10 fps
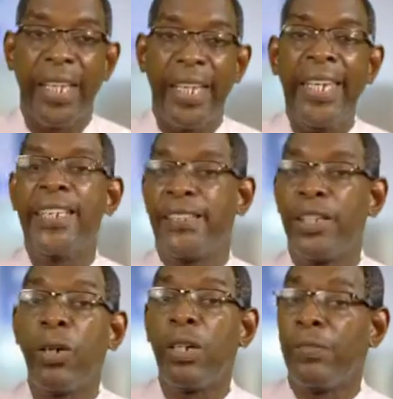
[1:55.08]
He is the
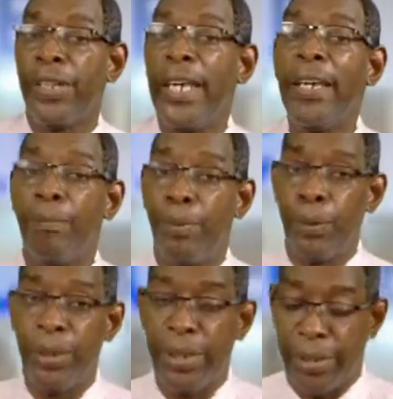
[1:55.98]
God of the
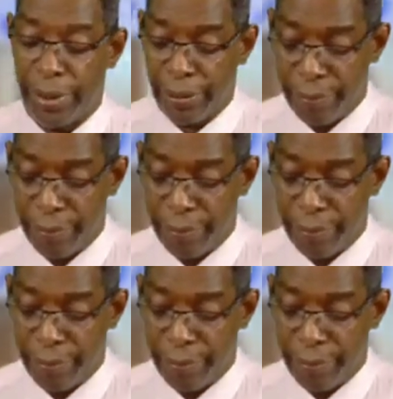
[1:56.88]
Hebrews,